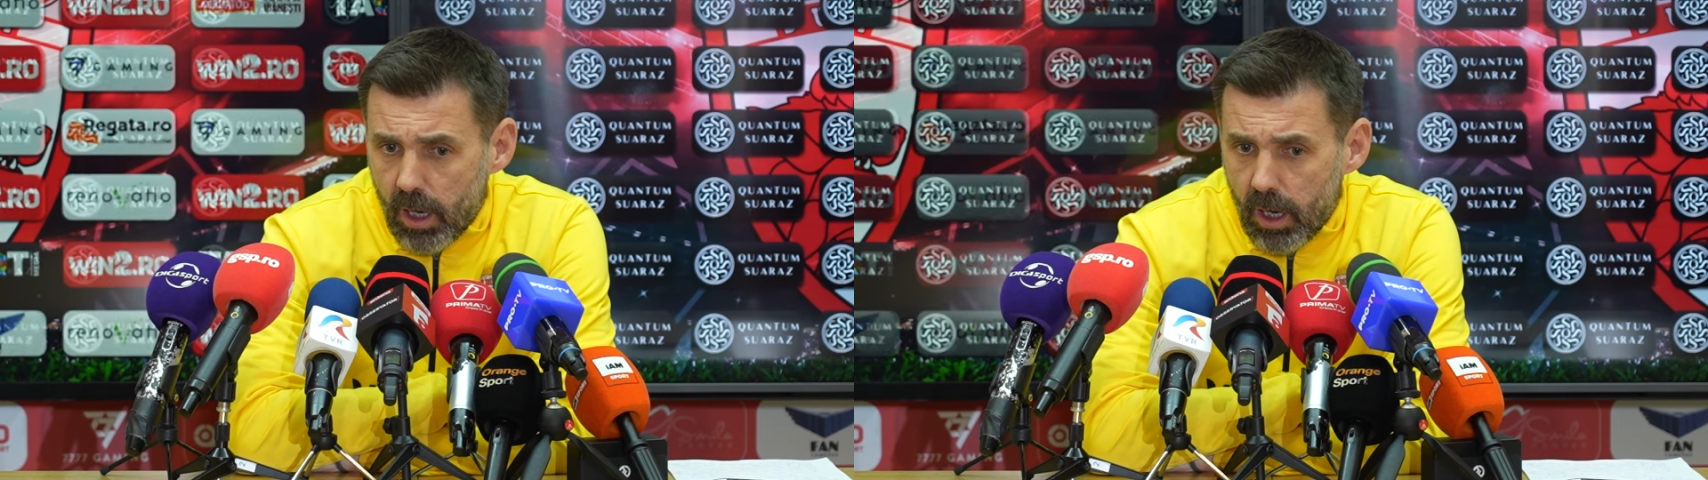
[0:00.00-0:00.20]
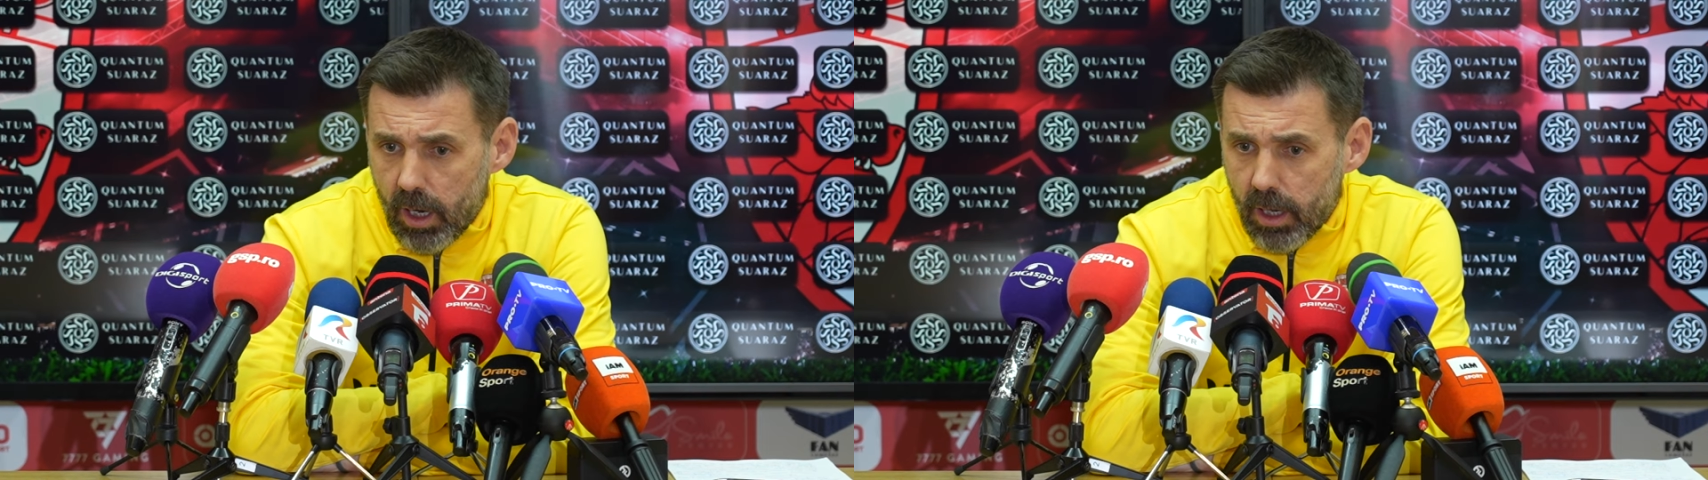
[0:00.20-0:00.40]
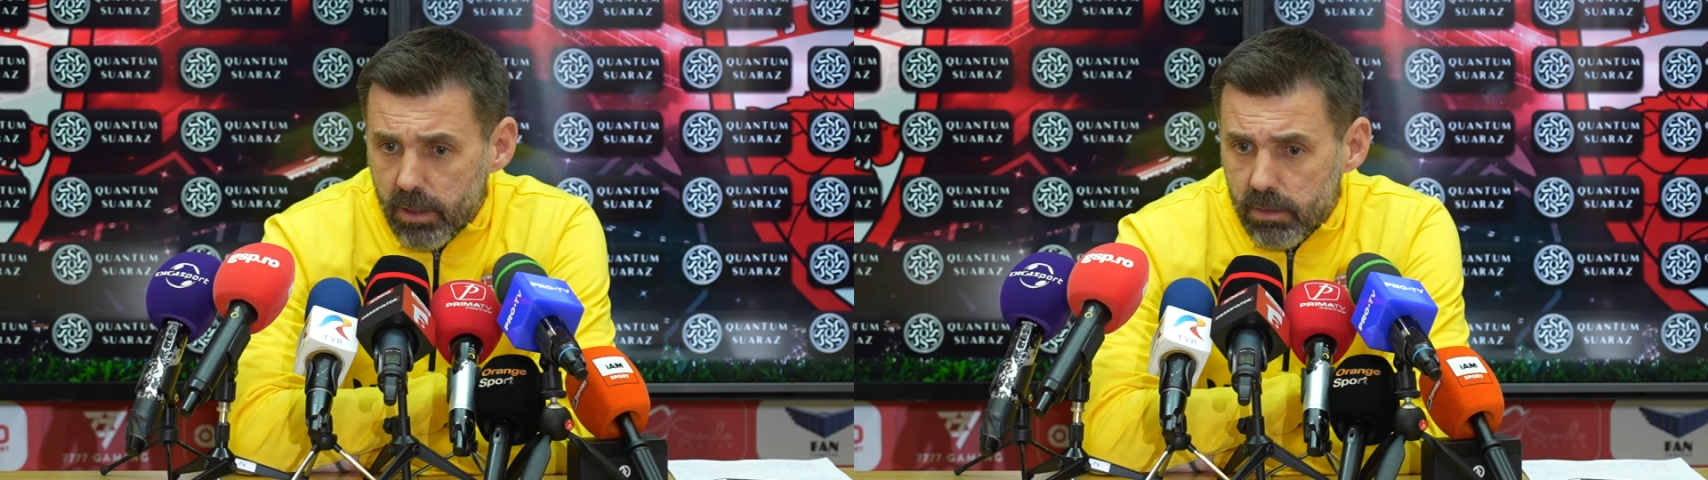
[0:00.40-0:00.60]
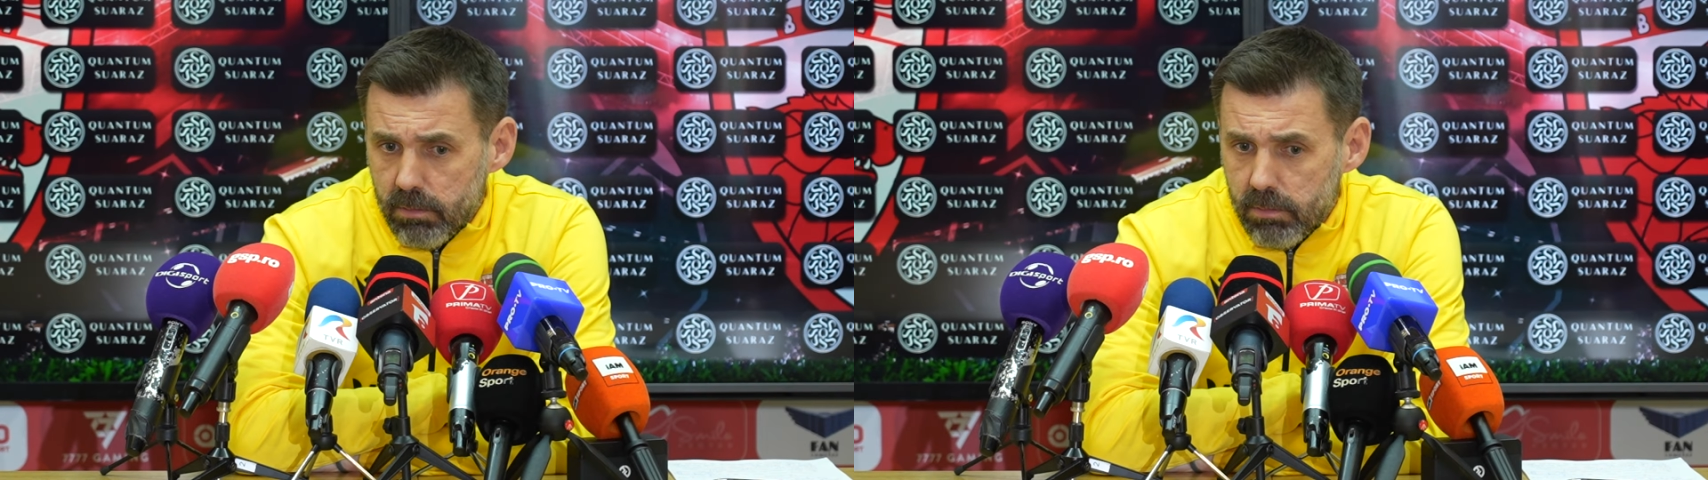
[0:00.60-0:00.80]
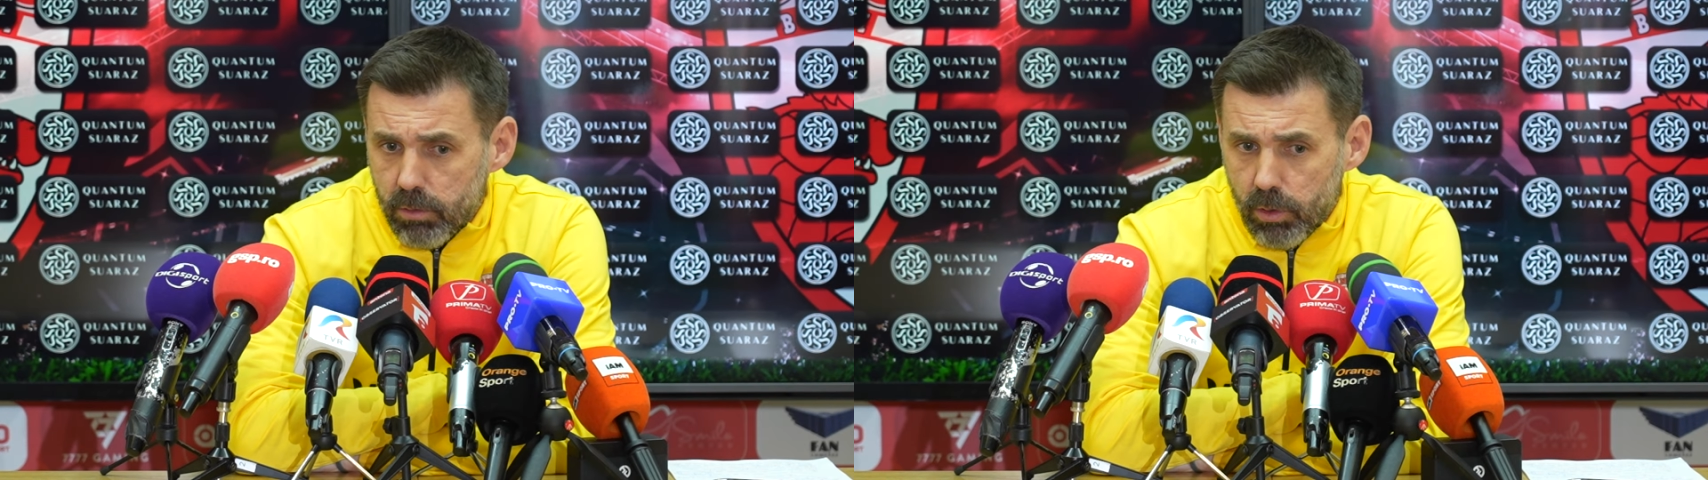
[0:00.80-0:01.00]
I
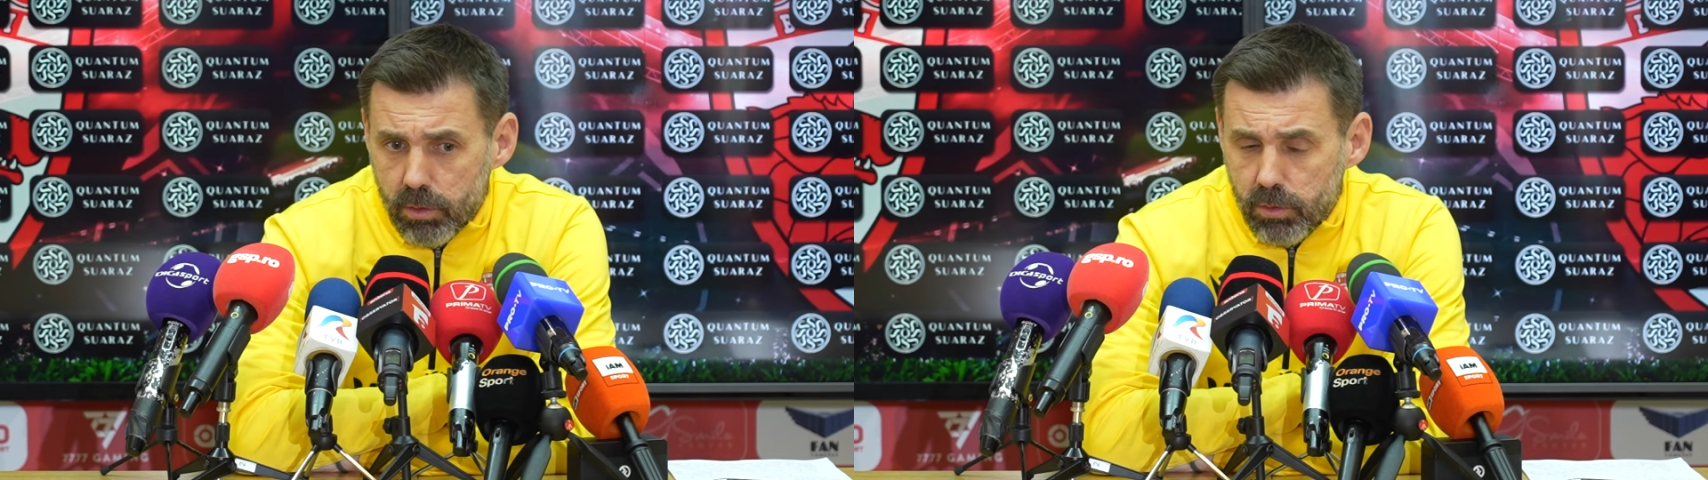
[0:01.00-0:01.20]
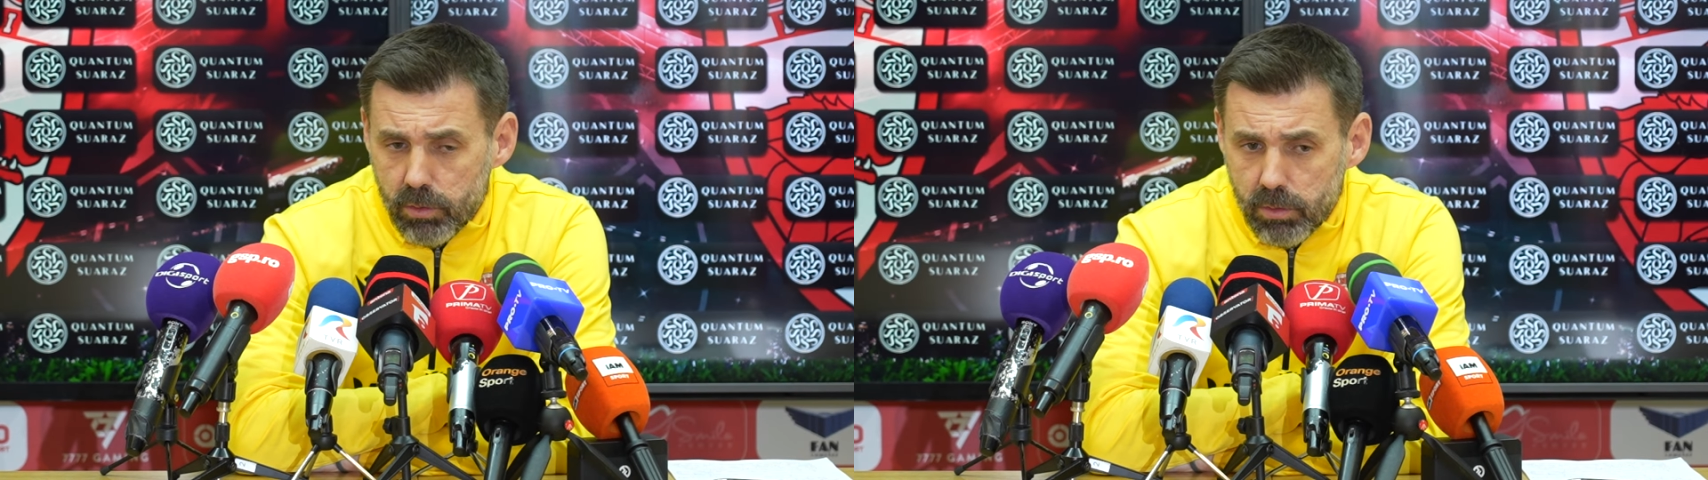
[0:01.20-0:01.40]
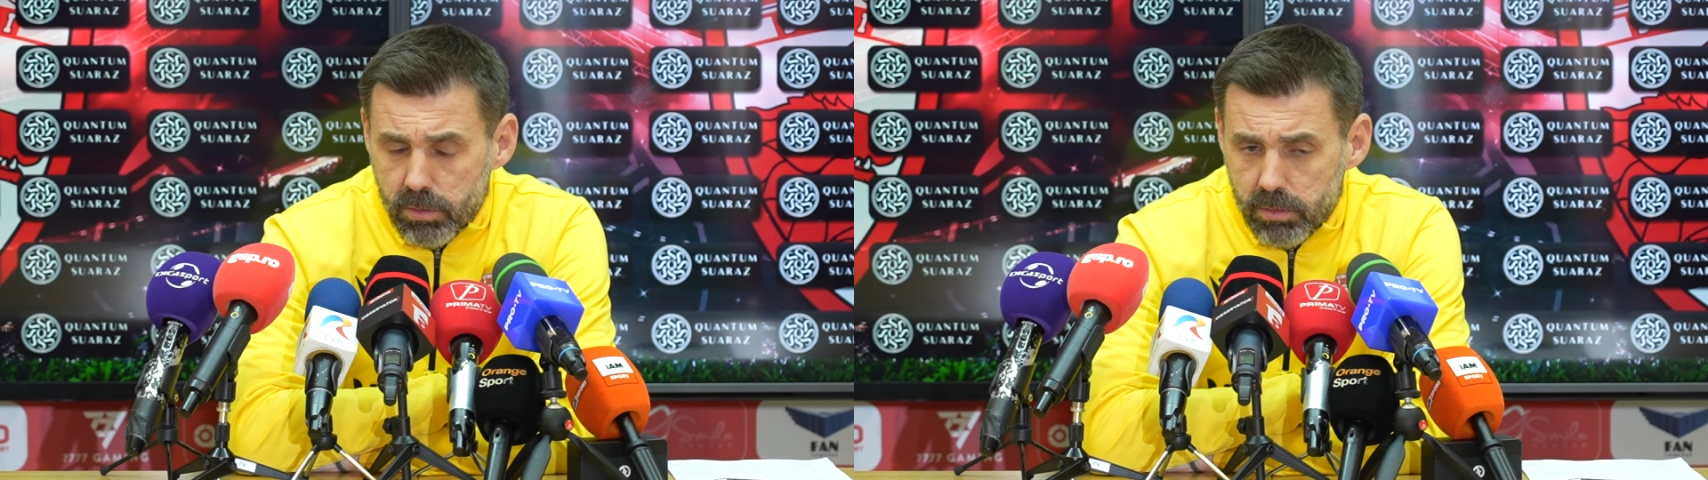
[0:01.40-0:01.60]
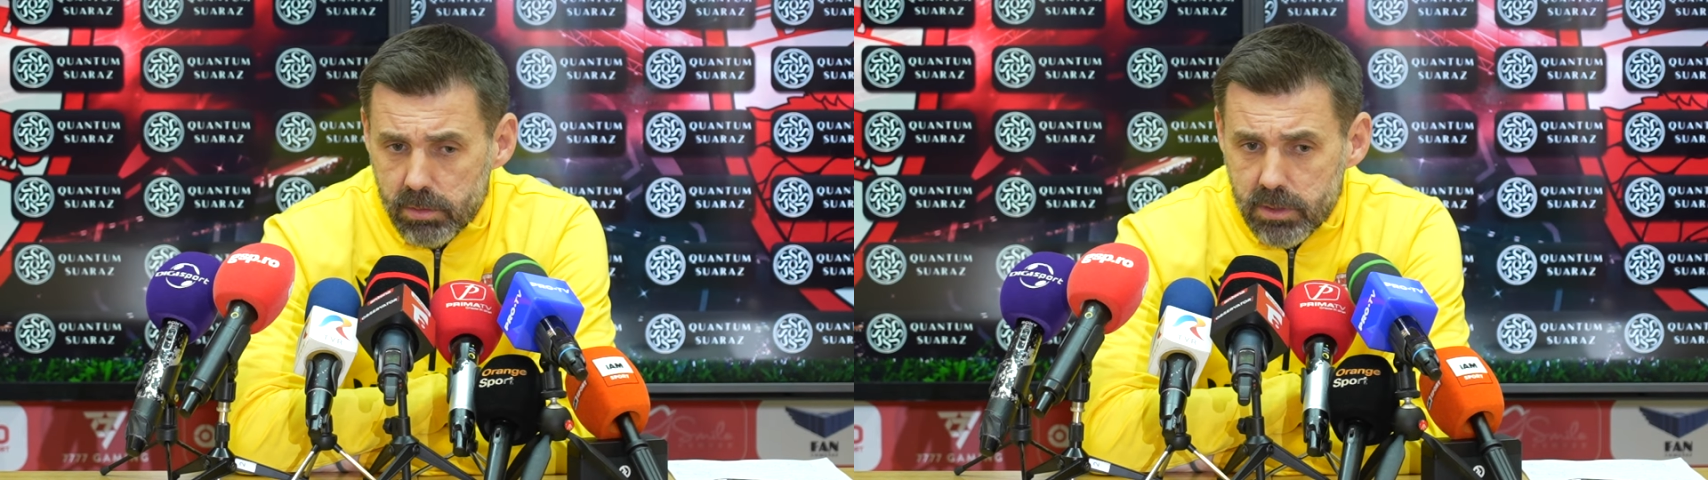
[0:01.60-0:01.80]
told you